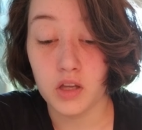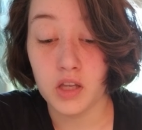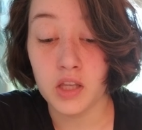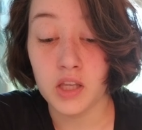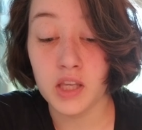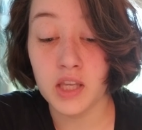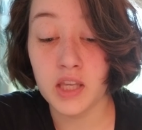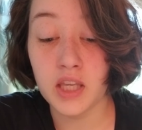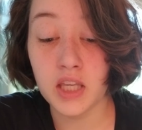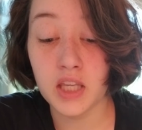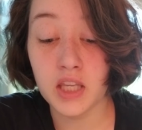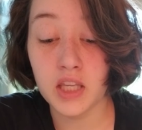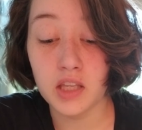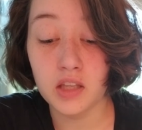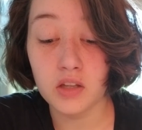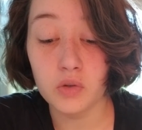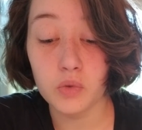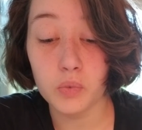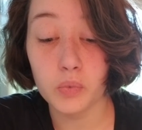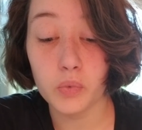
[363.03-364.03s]

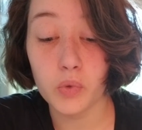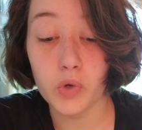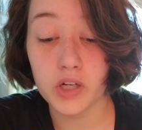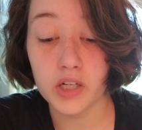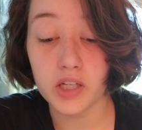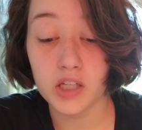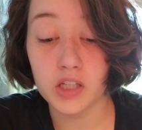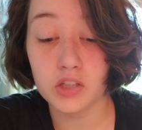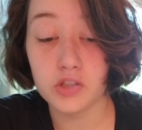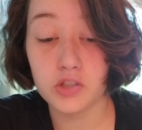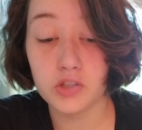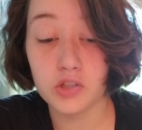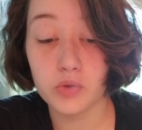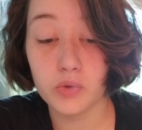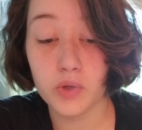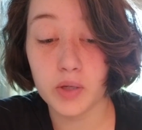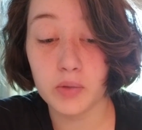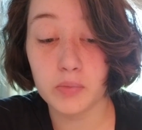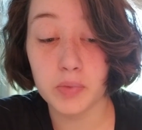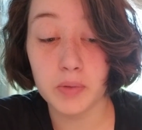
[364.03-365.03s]
He wanted to
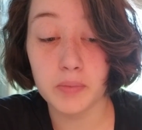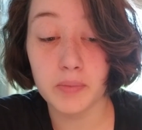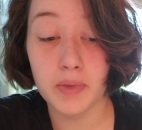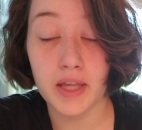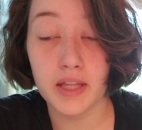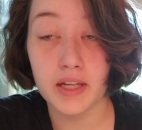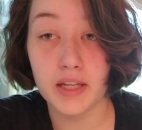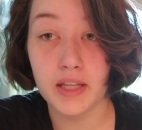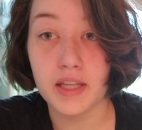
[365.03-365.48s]
implement